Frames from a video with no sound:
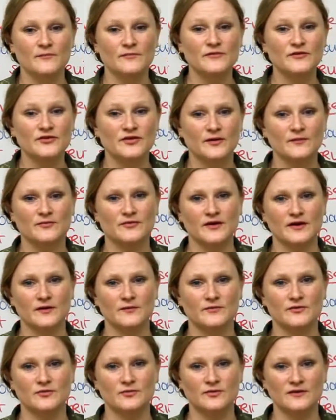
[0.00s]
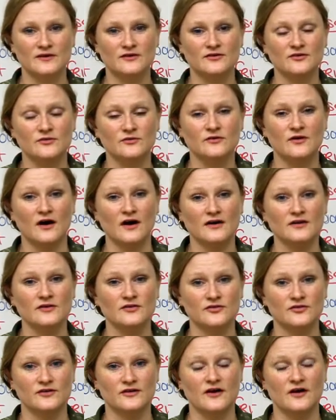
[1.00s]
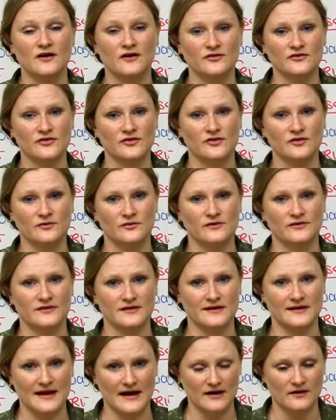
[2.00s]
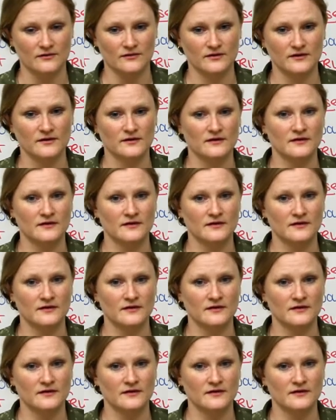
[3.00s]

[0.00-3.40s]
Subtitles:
Sometimes we do not use an article with a noun.